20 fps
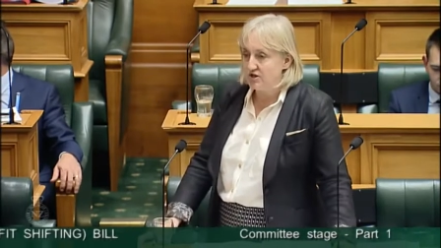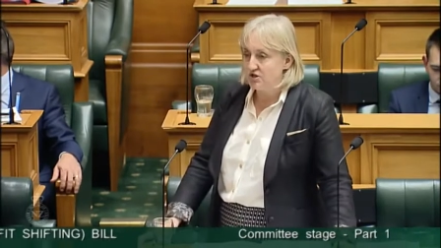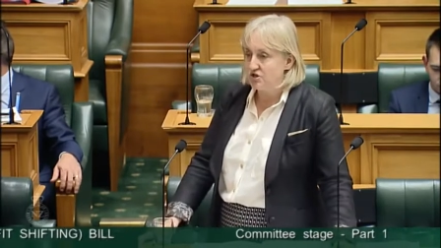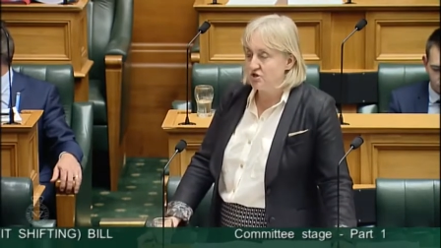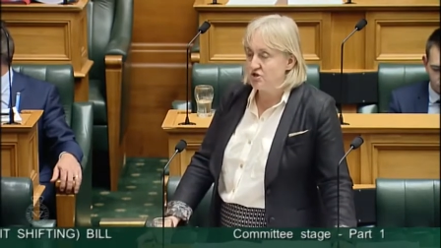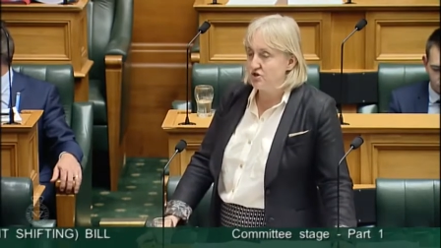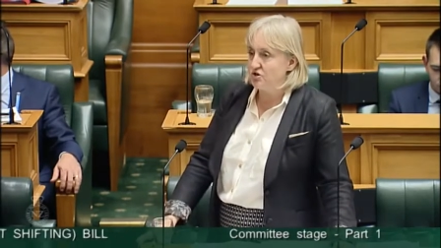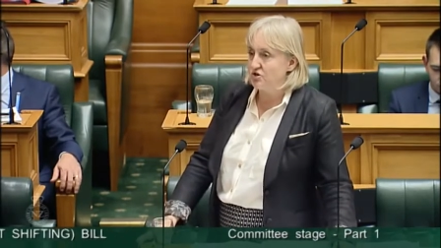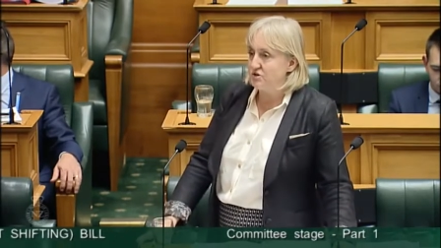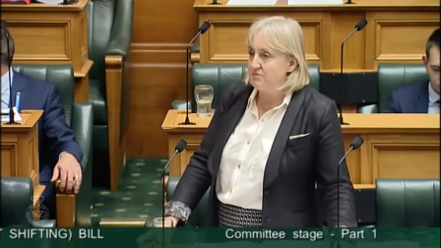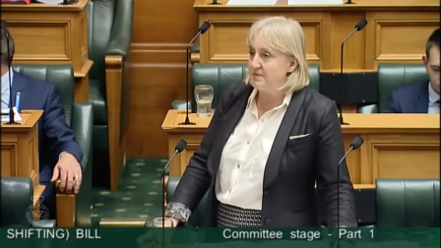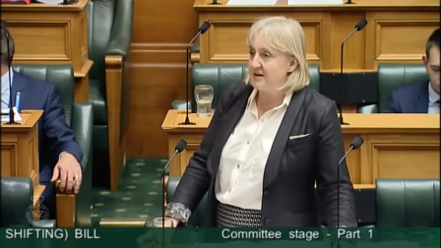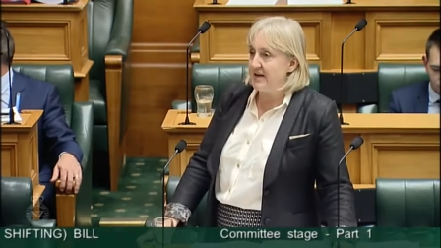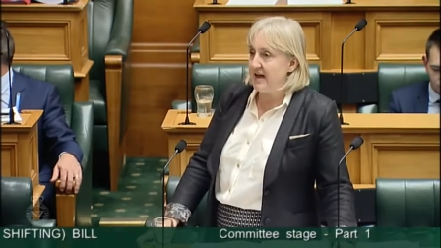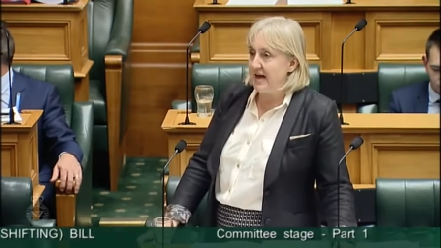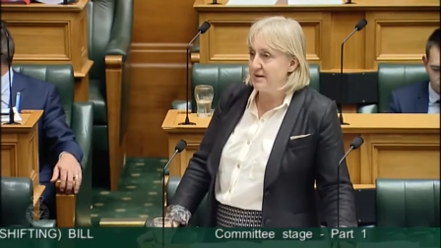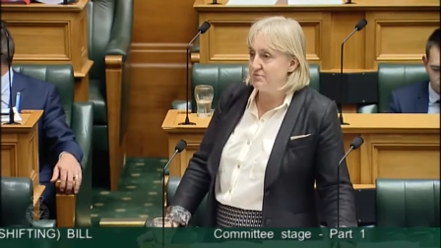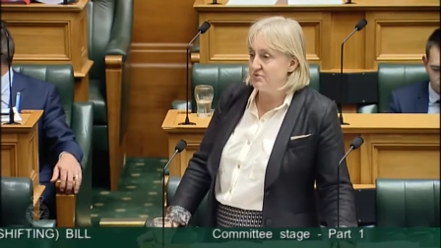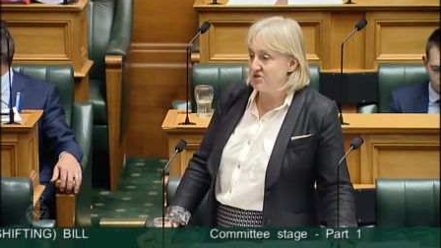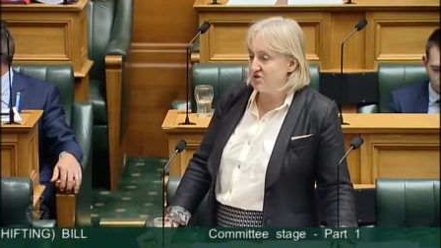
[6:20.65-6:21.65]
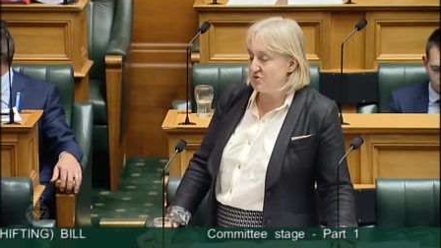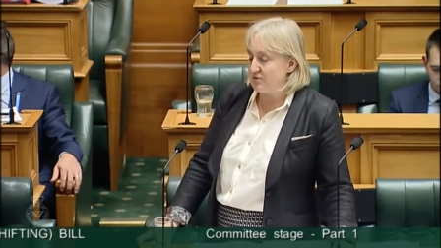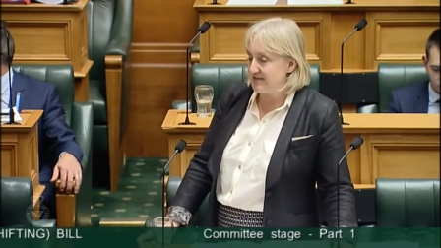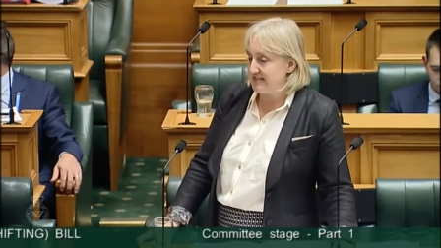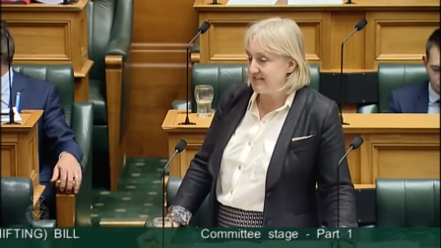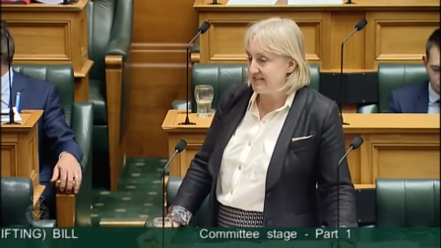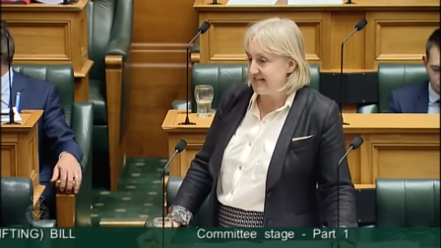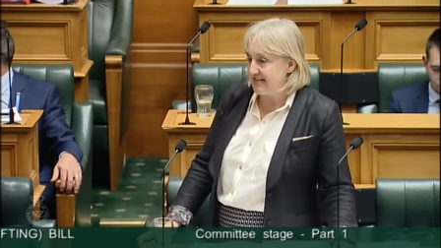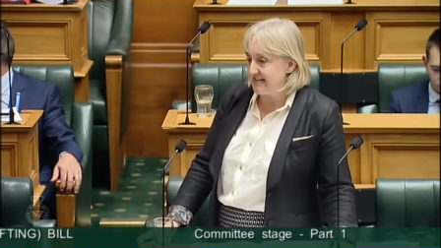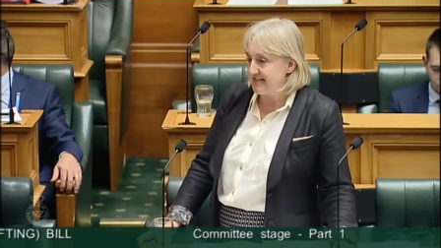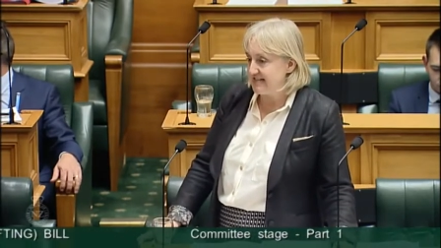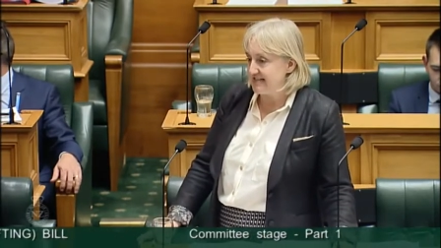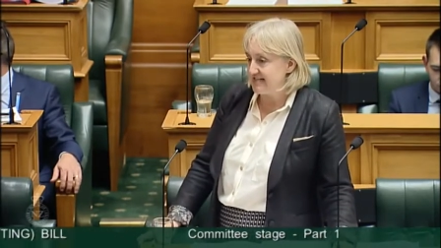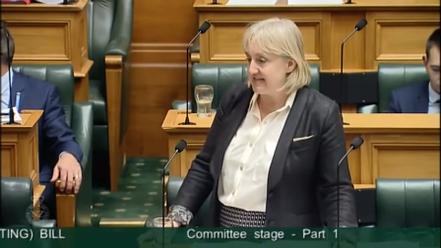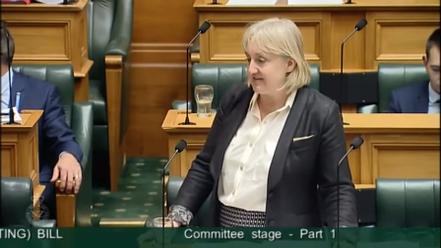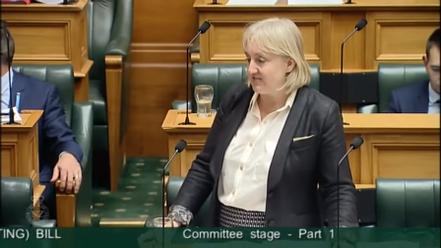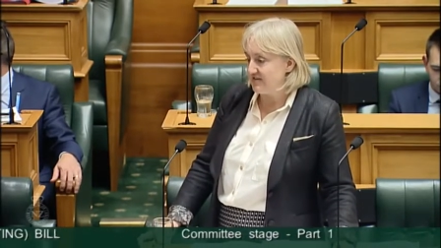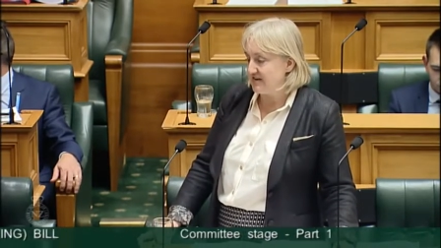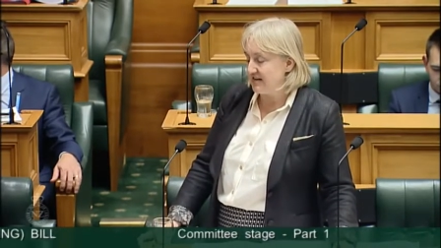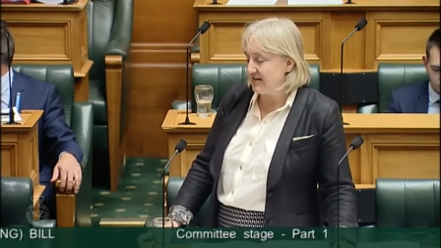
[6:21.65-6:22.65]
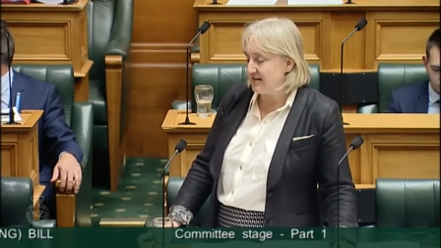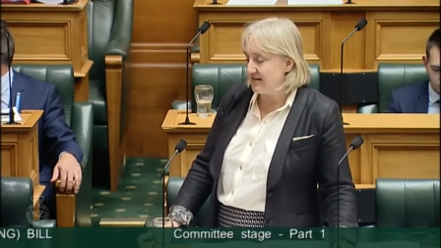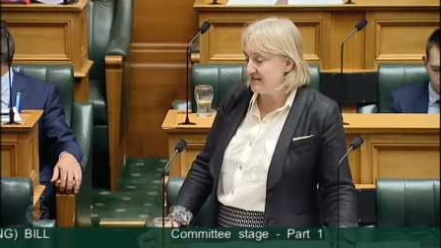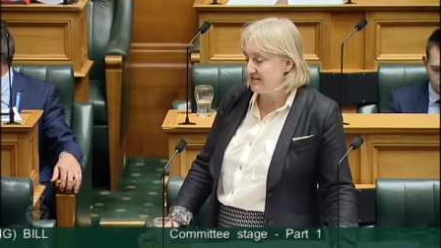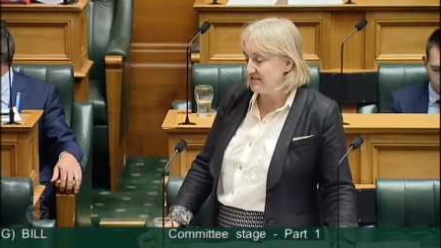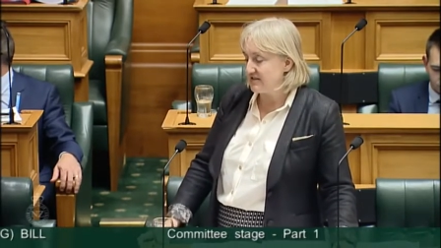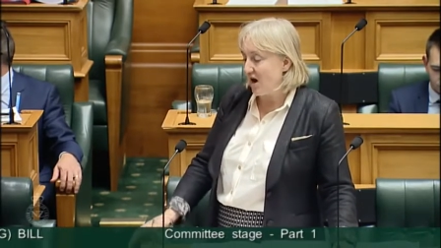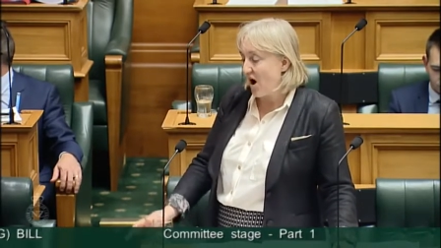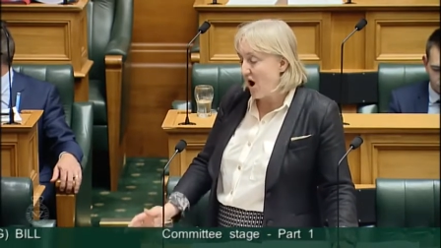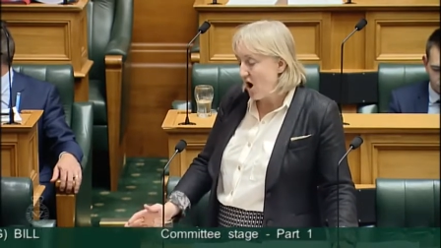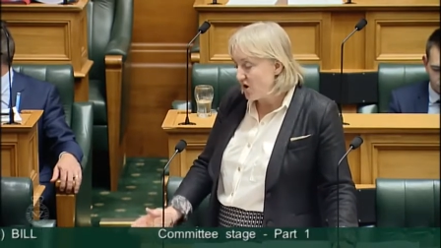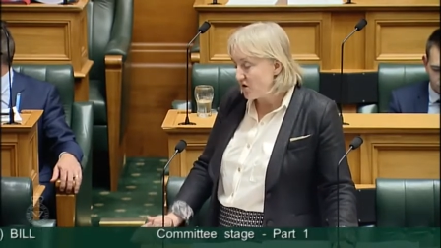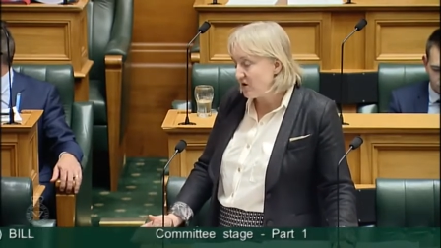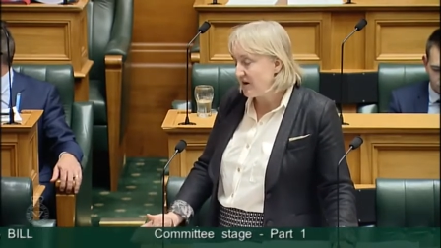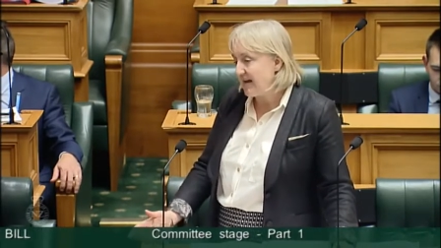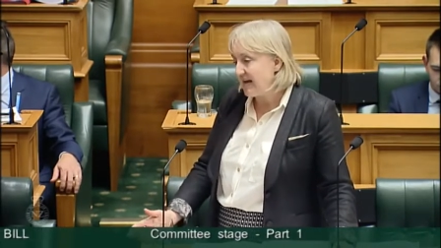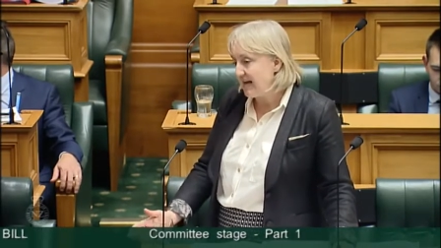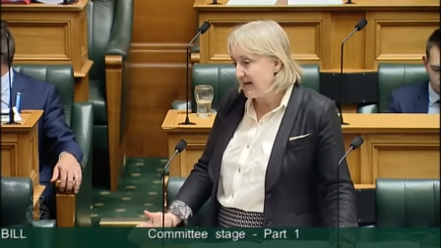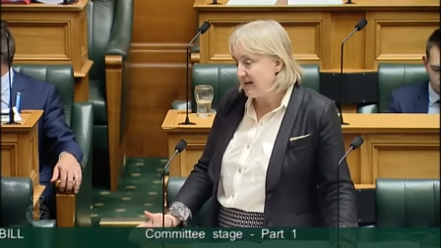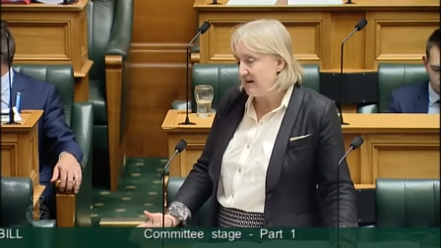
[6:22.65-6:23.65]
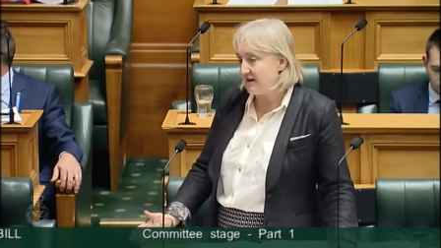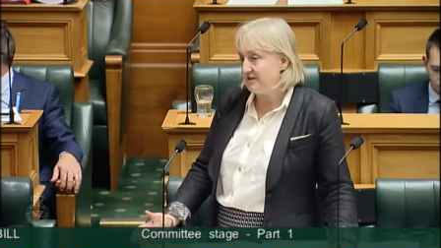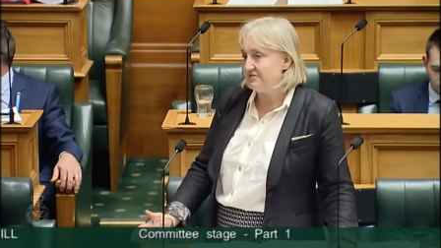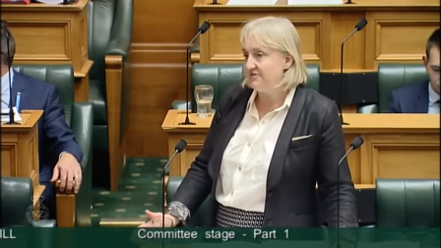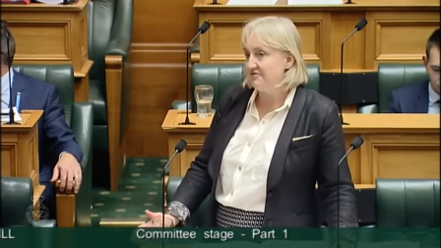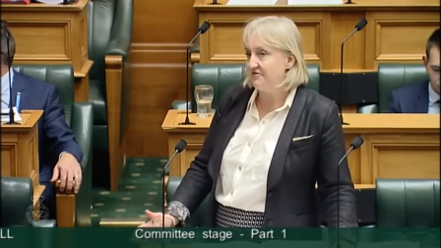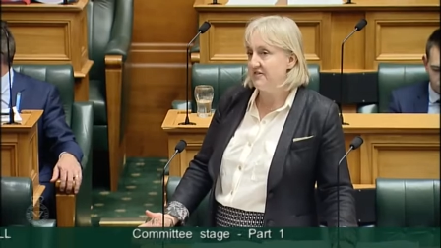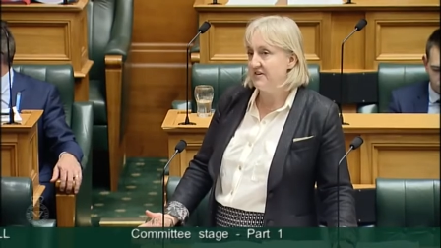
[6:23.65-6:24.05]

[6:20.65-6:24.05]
should be able to extend to seven years only if